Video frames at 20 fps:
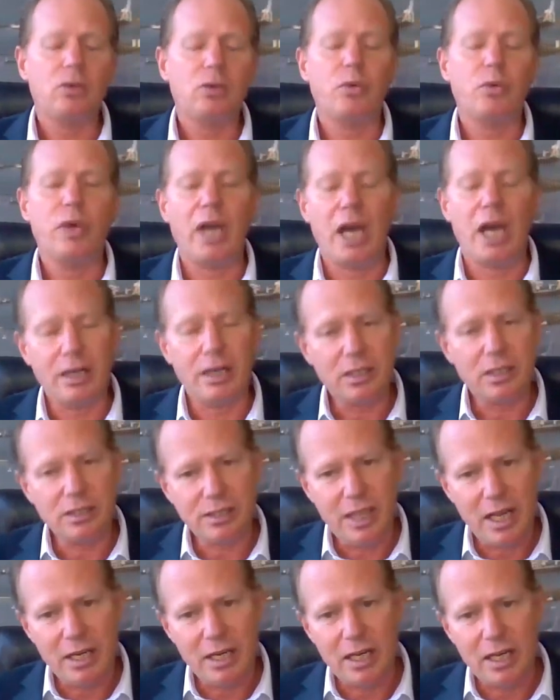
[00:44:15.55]
we
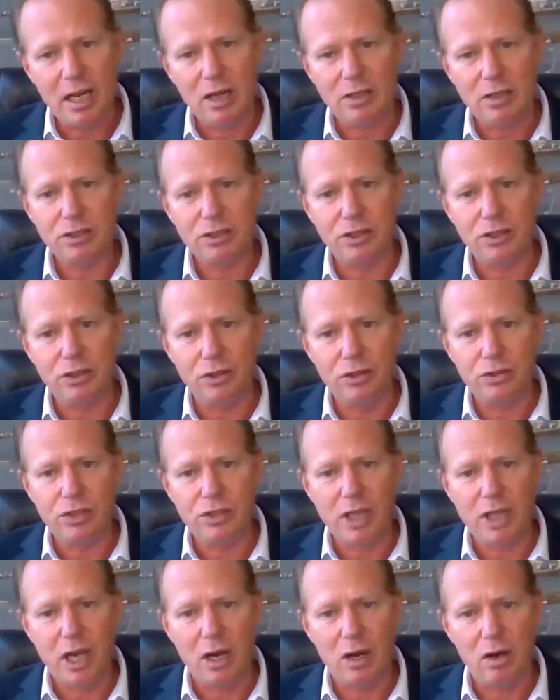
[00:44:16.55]
understand how to
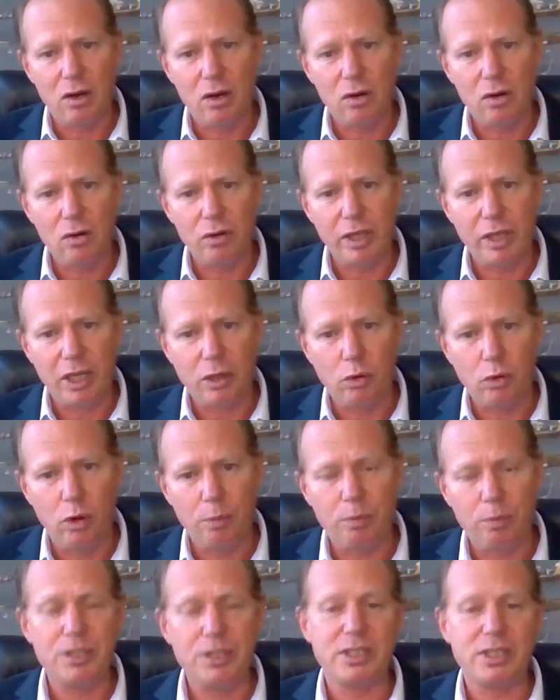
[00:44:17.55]
use our
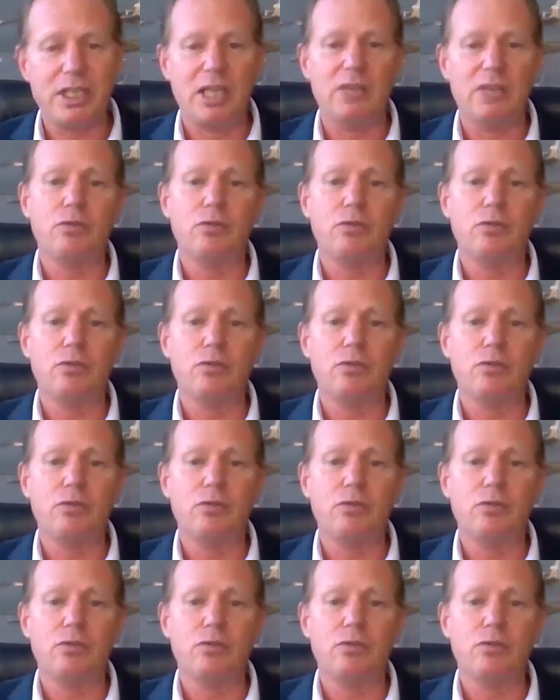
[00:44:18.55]
equipment